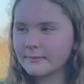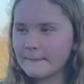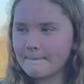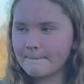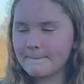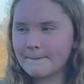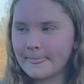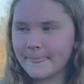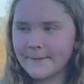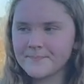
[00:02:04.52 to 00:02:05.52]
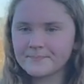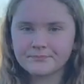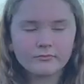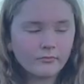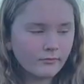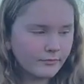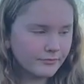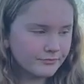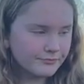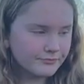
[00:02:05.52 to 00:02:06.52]

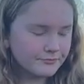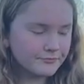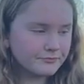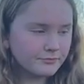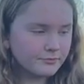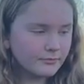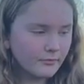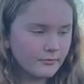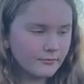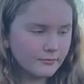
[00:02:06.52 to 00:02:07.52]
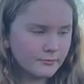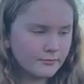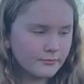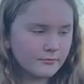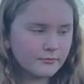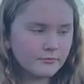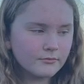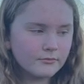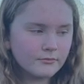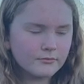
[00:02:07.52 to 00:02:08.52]

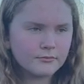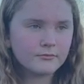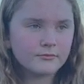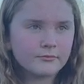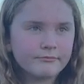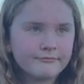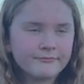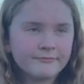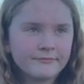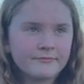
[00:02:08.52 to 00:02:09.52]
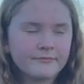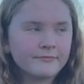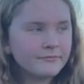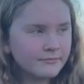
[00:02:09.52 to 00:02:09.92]
(silent)